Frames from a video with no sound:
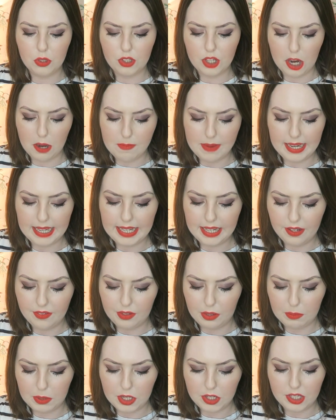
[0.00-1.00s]
so many
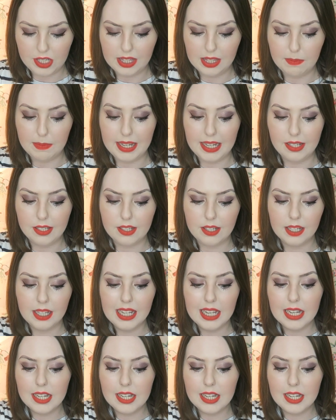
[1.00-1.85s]
of the Beauty and the Beast